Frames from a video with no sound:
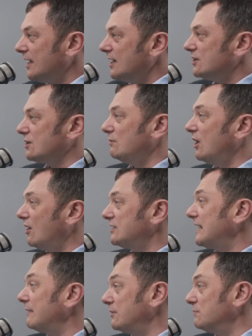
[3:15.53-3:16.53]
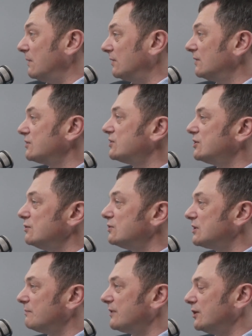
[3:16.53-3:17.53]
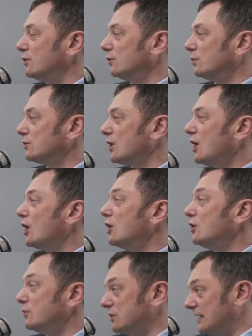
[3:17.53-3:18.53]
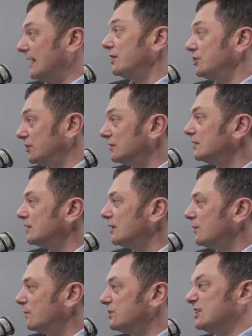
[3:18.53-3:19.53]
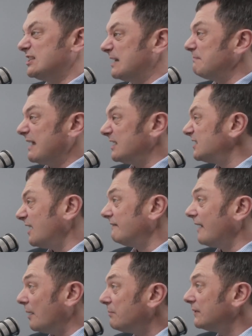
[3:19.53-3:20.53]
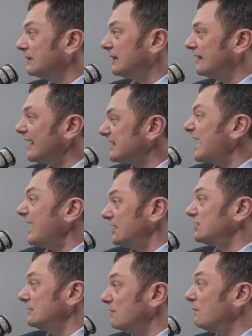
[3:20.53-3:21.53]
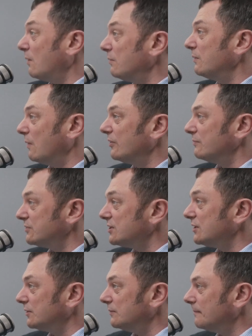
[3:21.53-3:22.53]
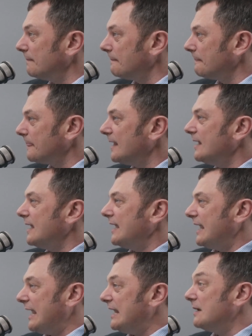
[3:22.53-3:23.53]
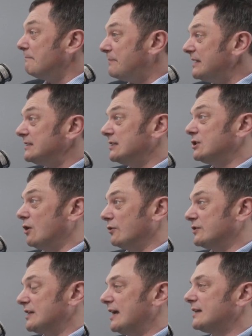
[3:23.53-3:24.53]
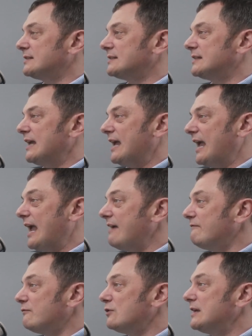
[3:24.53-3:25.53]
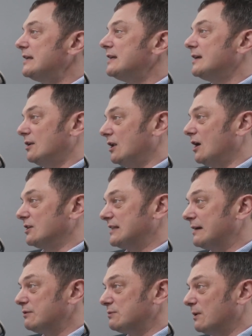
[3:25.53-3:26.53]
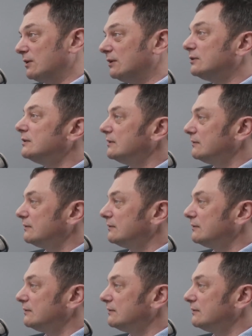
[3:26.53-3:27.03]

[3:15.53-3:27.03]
So large language models do something called hallucination, which is they make stuff up. And that's actually what we want them to do. In a business context, every large language model